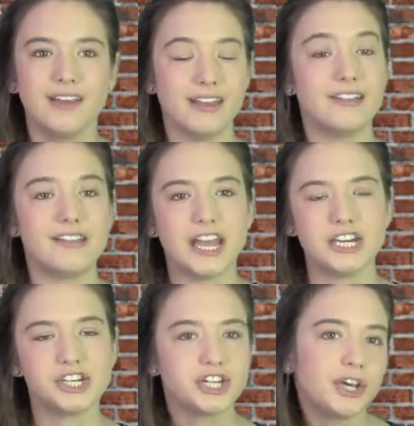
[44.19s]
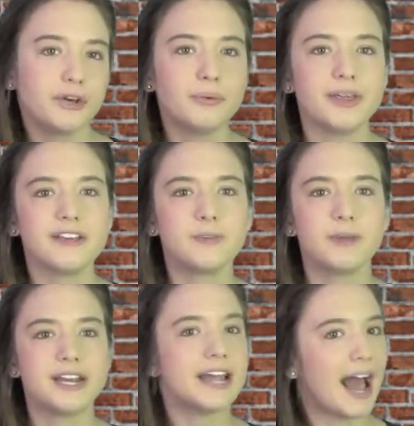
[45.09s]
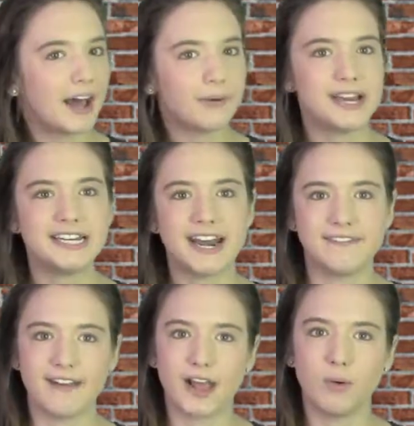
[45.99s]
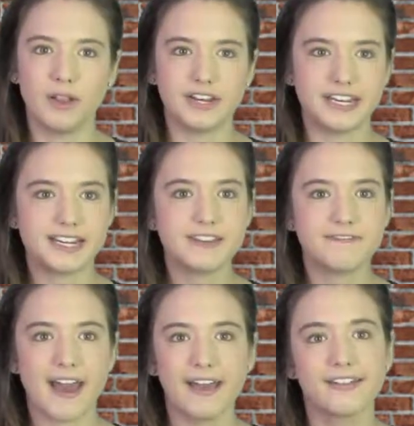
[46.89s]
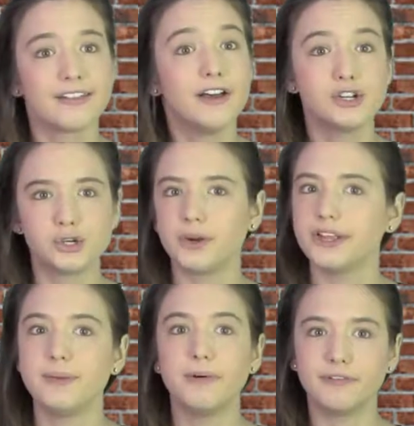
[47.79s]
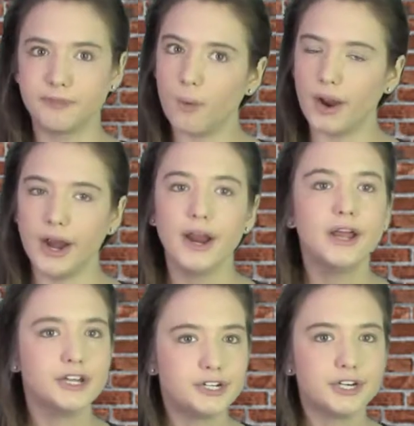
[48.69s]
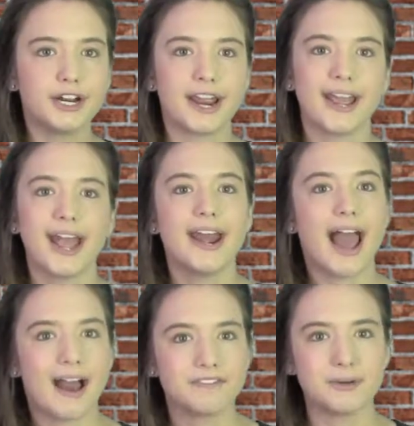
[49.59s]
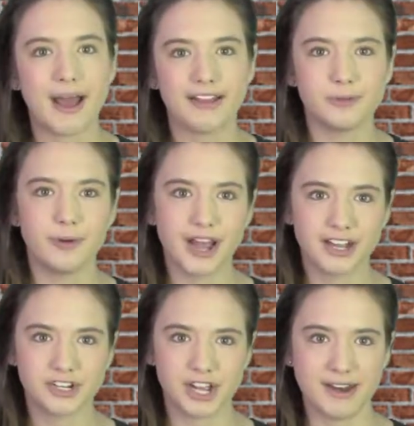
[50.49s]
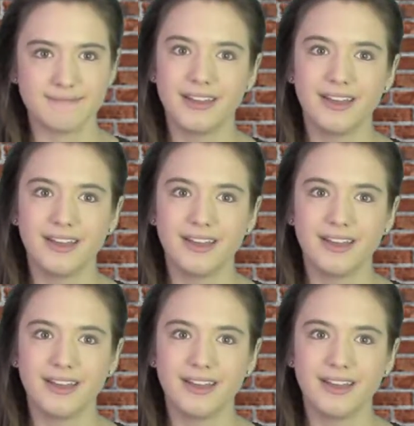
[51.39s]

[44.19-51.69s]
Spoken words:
In Stage 2, we explained how to identify quality defects shortly before, during, and after mass production.